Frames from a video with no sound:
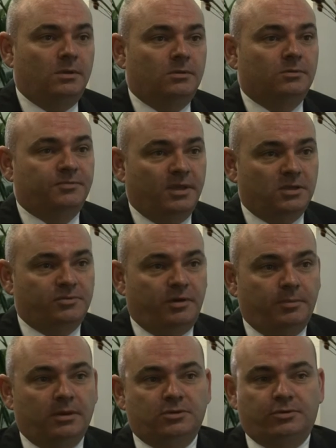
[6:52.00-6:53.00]
Well, thanks very
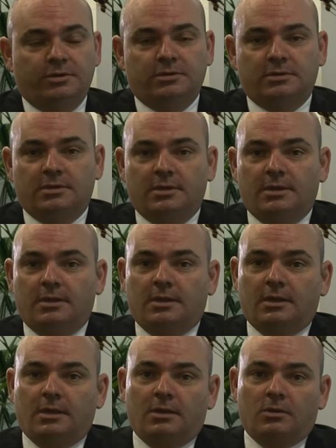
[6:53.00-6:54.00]
much, Chris.
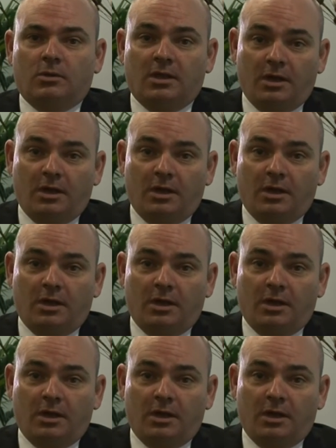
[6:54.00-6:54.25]
Well,